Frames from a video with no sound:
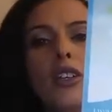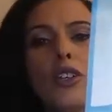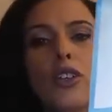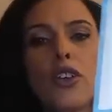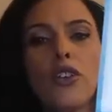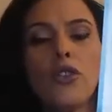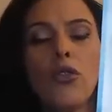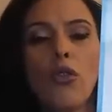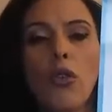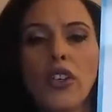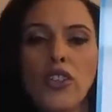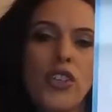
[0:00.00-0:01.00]
you know, you're
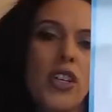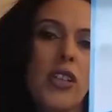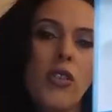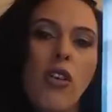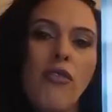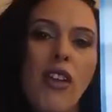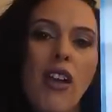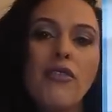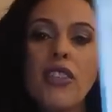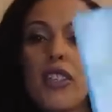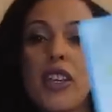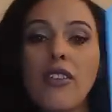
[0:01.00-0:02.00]
questioning life
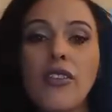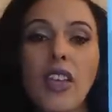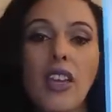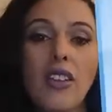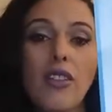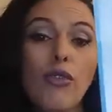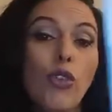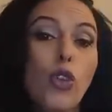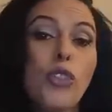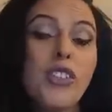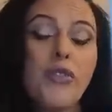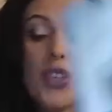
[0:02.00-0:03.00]
after death and the
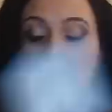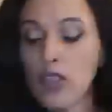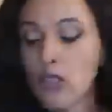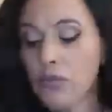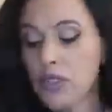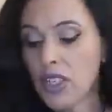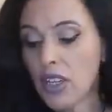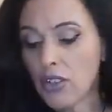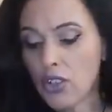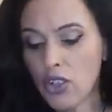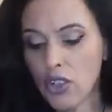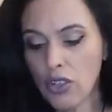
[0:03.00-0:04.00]
philosophies of
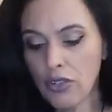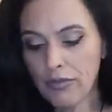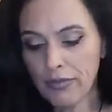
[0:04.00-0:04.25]
such.